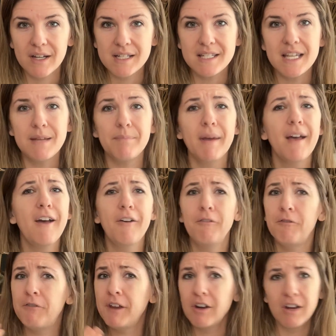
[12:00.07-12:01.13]
deep,
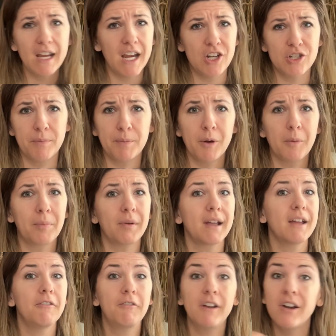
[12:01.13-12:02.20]
very age
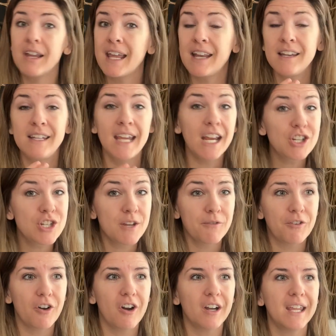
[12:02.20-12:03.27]
appropriate, very engaging
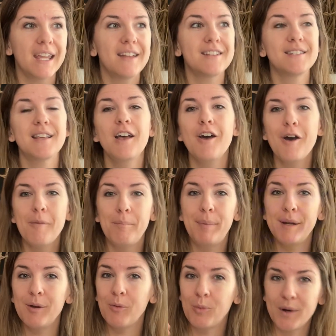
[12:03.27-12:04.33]
for our kids,
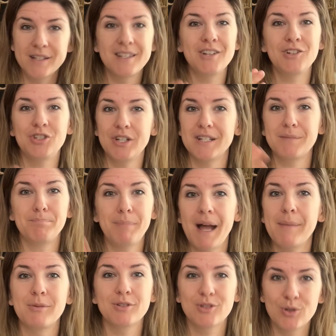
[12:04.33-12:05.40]
but it wasn't just
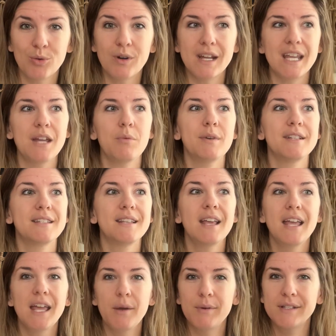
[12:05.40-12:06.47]
Bible story. It was
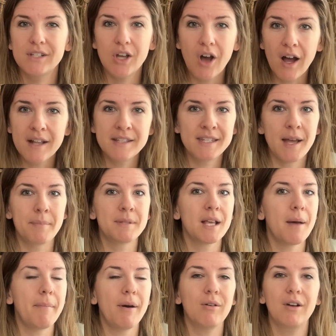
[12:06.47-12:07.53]
concepts
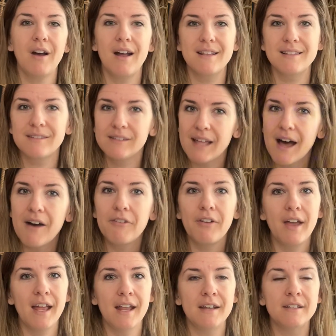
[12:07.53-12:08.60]
about God's love
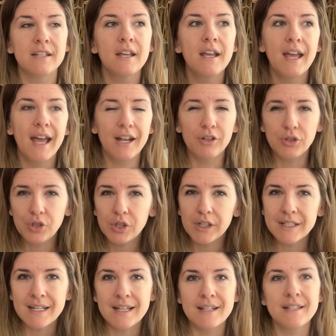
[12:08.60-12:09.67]
and
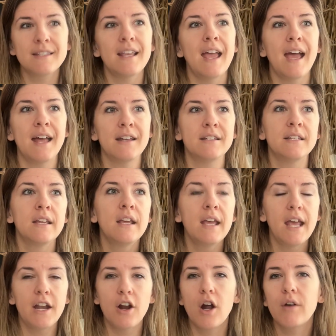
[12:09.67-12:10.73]
goodness and
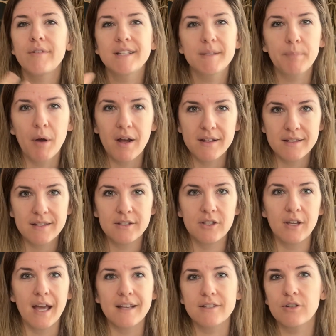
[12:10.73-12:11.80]
our response
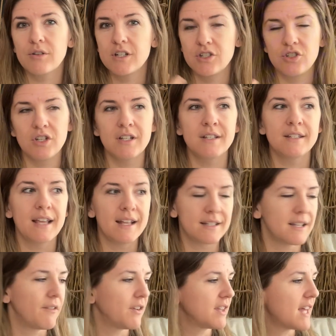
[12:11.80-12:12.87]
to as Christians and
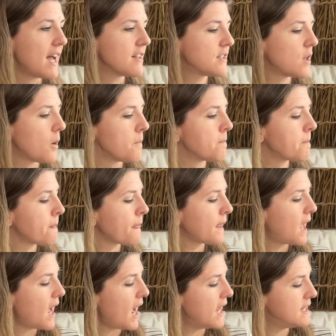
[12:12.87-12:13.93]
stuff like that. So
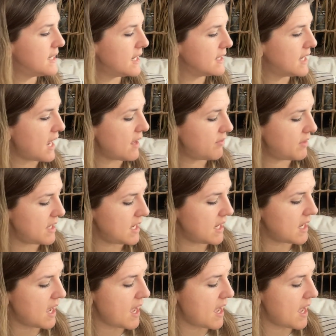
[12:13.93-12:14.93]
I did get the